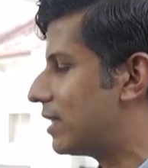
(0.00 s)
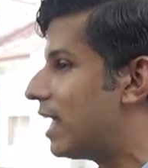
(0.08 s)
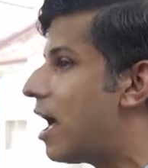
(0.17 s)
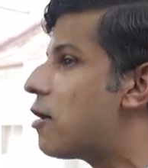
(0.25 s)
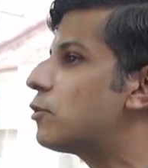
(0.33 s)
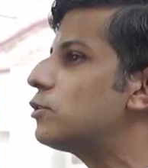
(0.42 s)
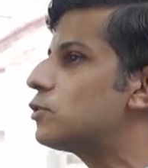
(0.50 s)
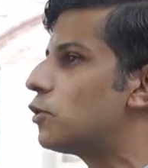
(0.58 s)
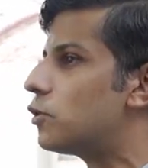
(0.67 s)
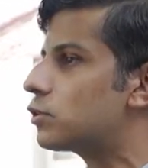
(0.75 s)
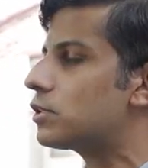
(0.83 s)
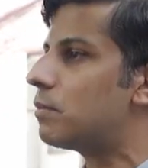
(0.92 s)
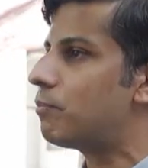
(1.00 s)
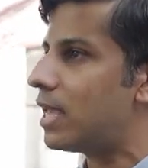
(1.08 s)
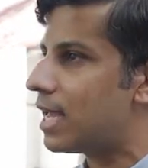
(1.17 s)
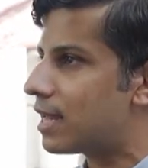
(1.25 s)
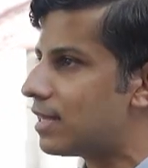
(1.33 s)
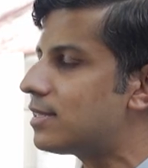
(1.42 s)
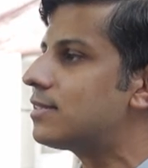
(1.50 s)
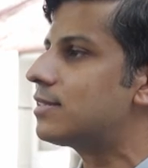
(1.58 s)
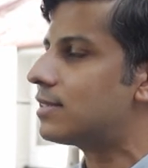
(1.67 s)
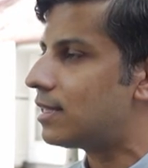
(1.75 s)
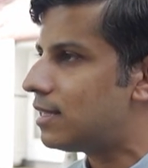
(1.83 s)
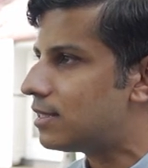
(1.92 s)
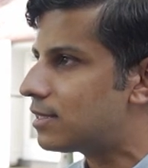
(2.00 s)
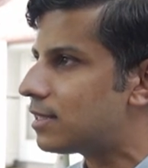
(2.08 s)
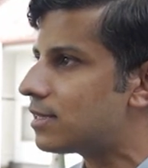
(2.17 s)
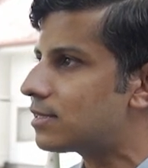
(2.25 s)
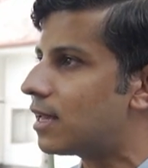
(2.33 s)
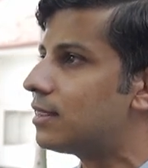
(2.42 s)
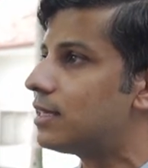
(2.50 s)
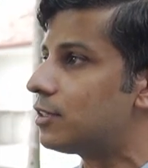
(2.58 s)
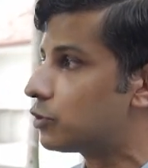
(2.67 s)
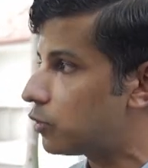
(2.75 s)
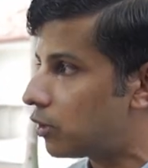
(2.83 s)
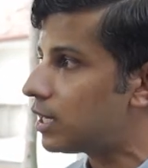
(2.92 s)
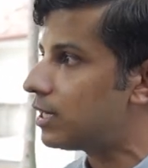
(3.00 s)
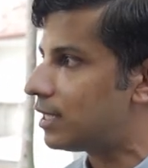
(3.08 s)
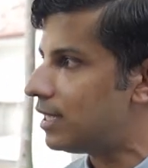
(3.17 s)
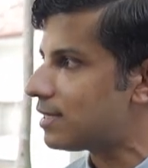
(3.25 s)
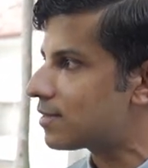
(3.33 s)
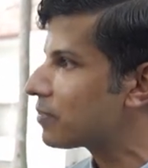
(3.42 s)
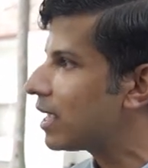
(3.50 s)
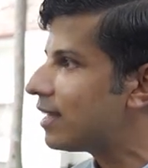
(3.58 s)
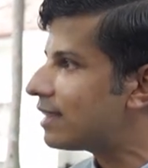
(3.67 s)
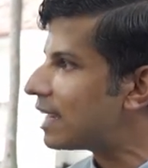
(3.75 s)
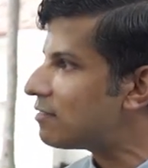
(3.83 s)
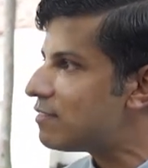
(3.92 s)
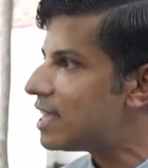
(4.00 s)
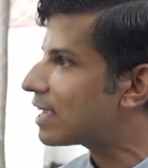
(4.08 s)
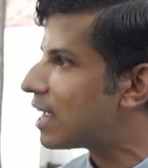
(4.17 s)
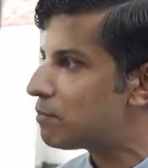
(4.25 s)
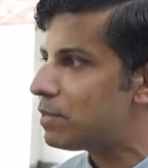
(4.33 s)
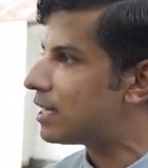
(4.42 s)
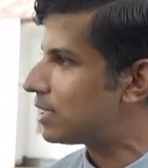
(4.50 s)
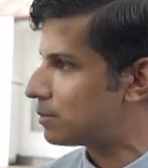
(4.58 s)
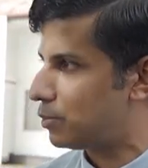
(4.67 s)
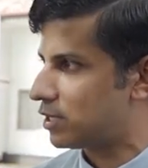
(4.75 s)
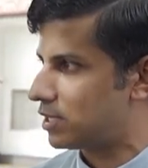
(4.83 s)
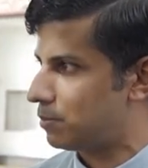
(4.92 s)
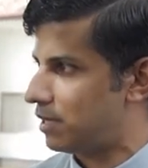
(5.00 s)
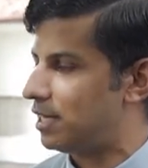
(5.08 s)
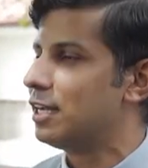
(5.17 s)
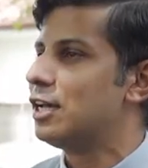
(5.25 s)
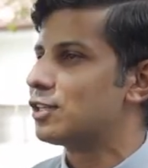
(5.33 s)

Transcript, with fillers: They have to show to the parents, teachers and the authorities that we can be responsible.